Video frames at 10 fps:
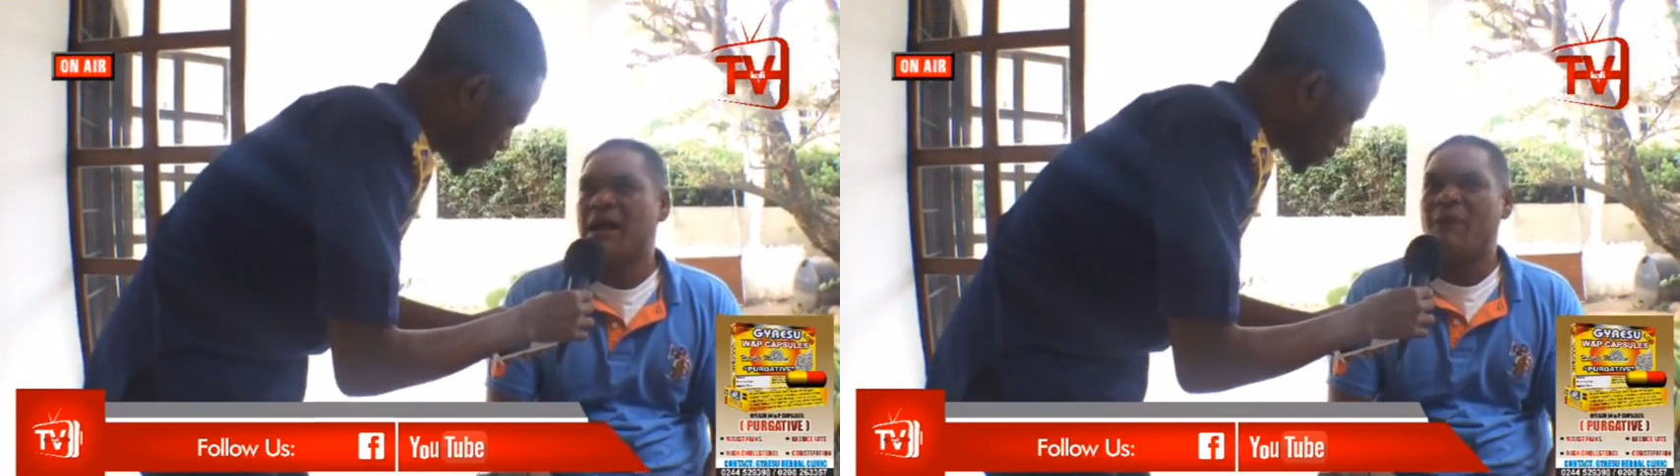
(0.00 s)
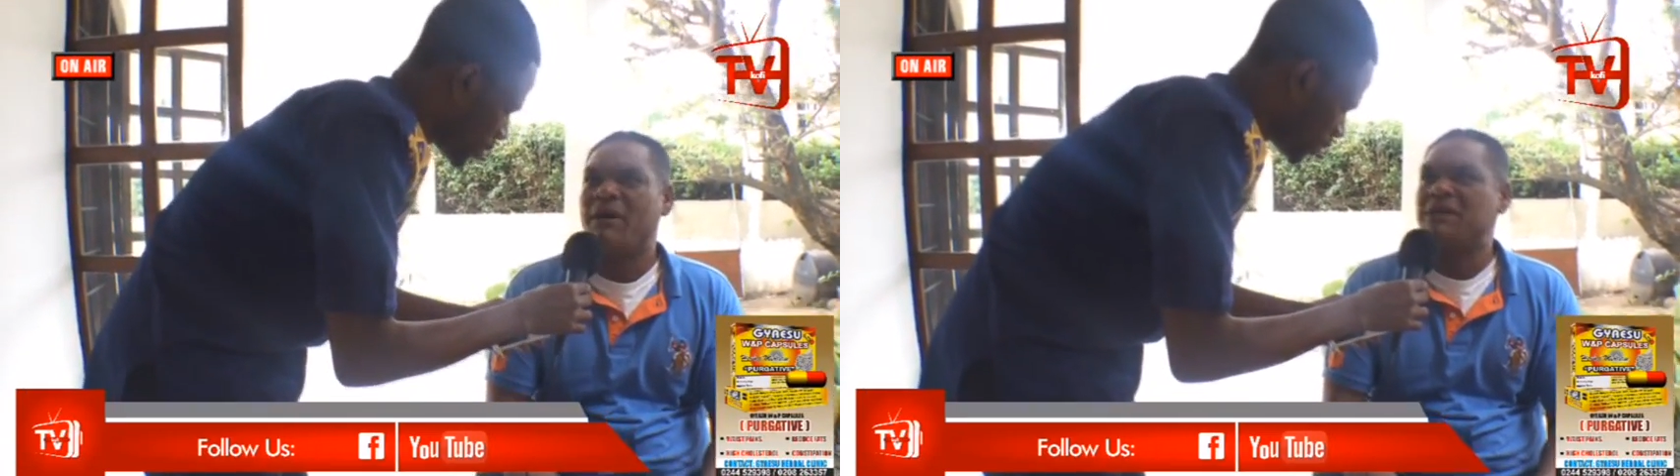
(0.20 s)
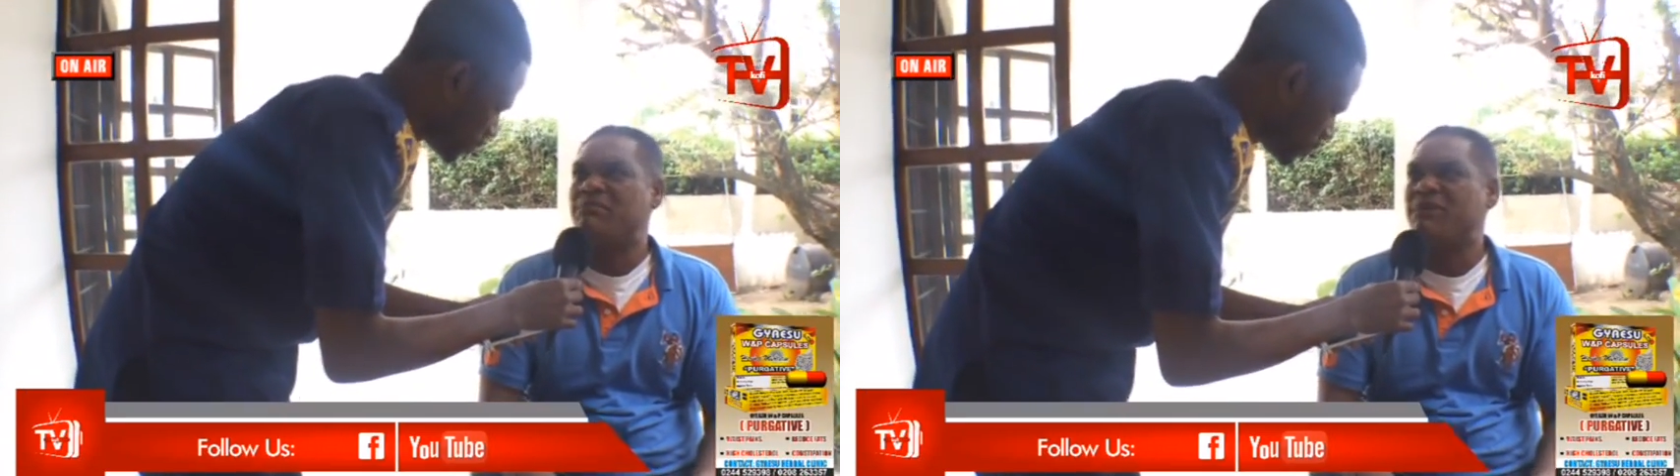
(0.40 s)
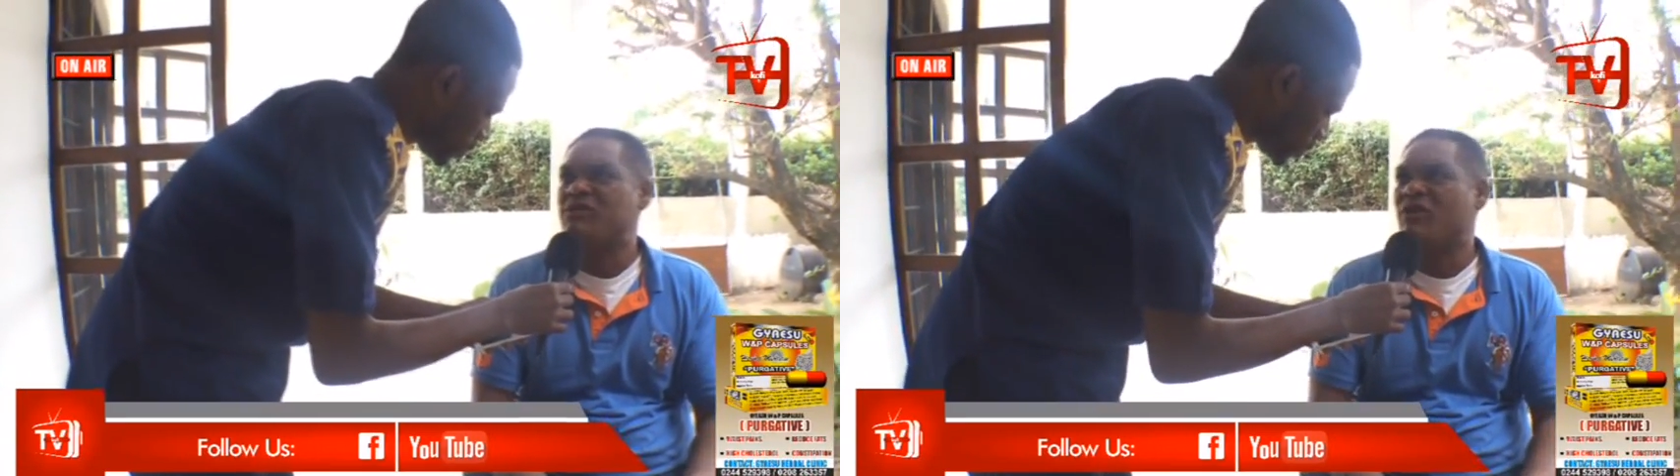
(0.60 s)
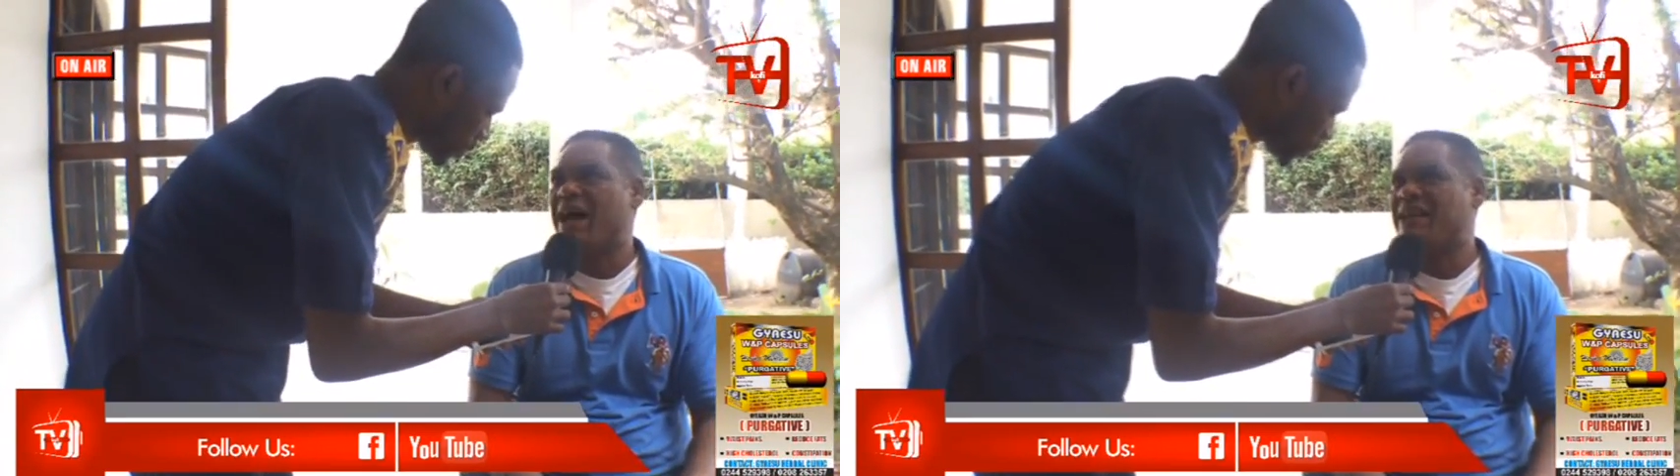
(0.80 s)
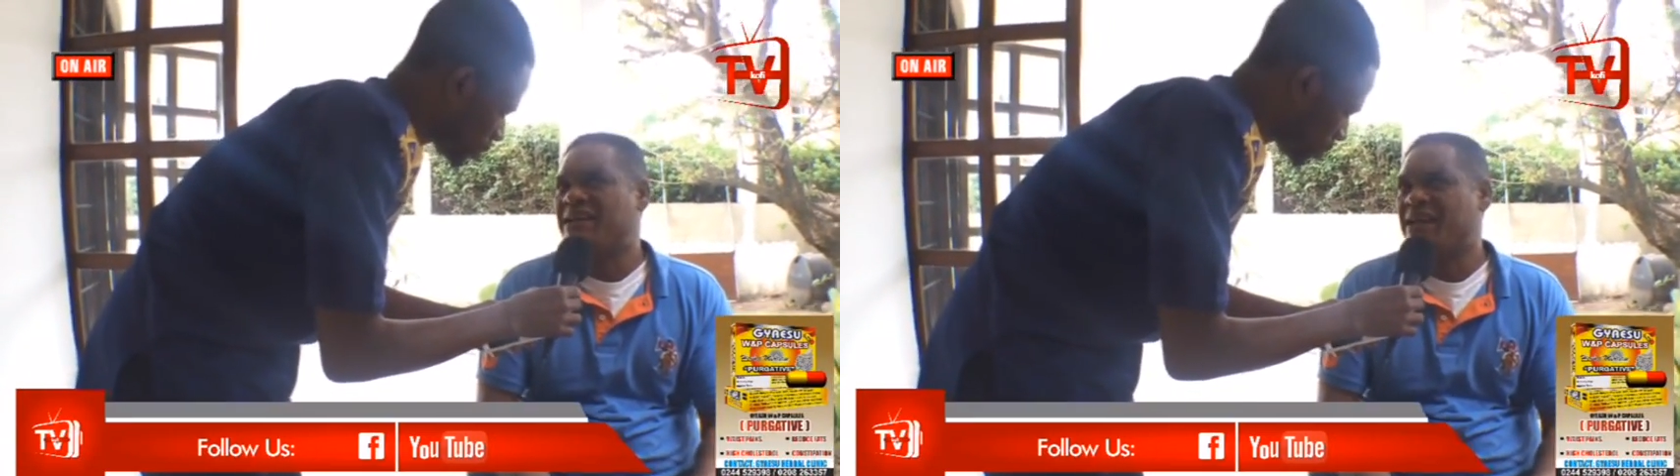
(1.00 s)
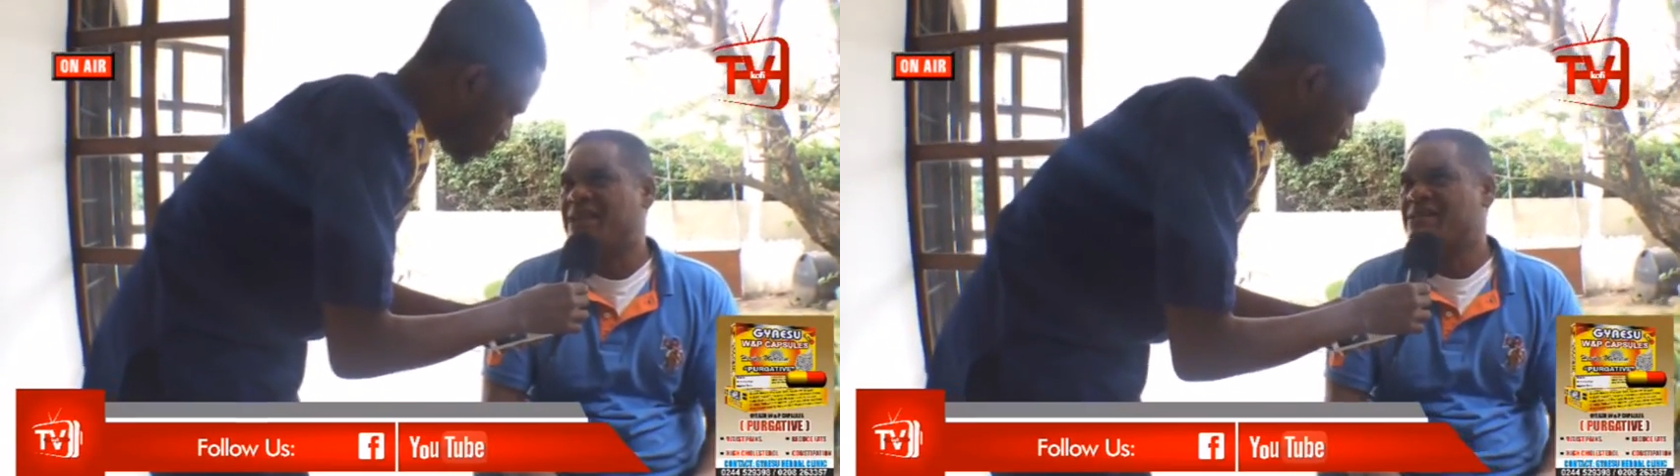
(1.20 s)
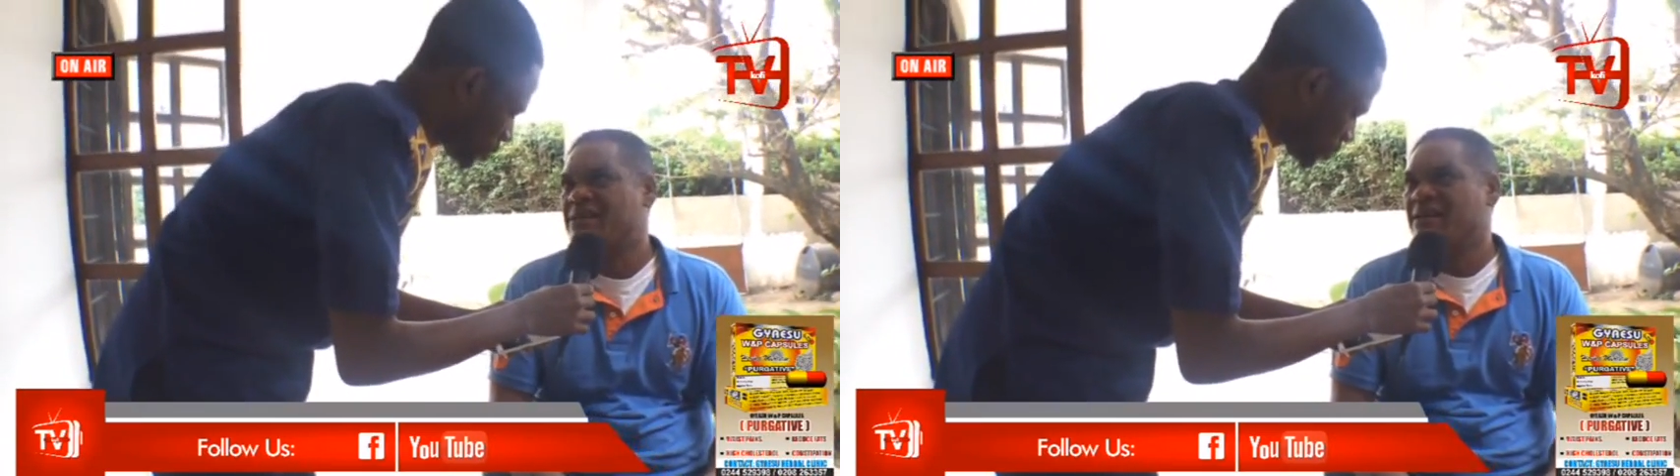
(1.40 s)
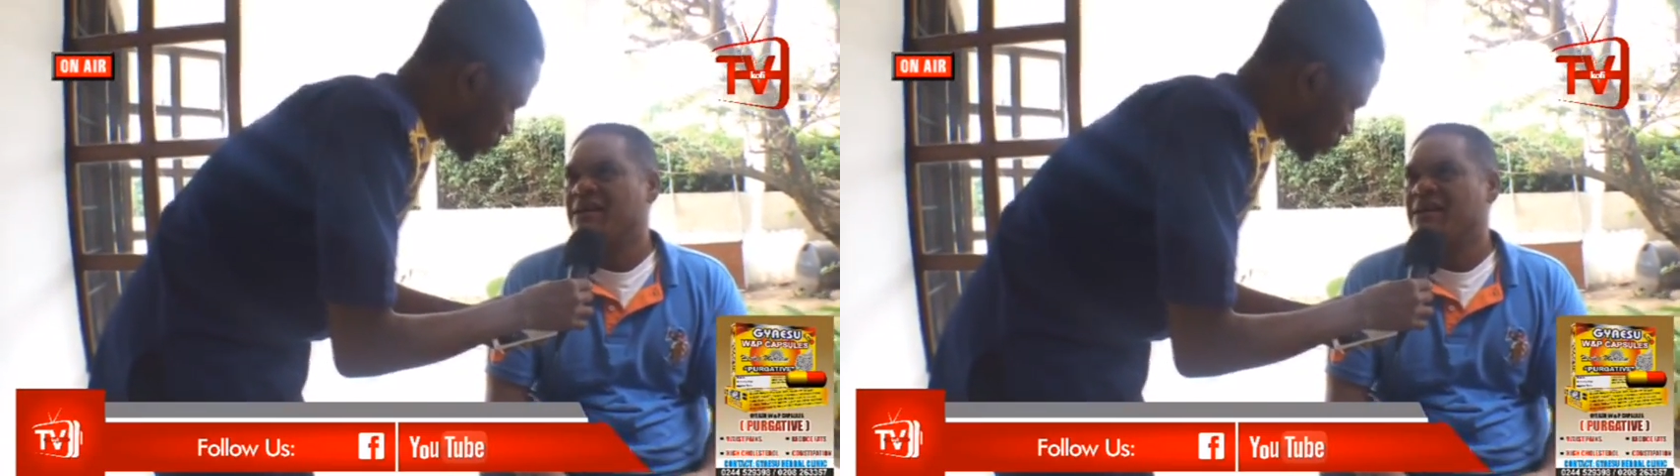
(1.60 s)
a party based on ideas,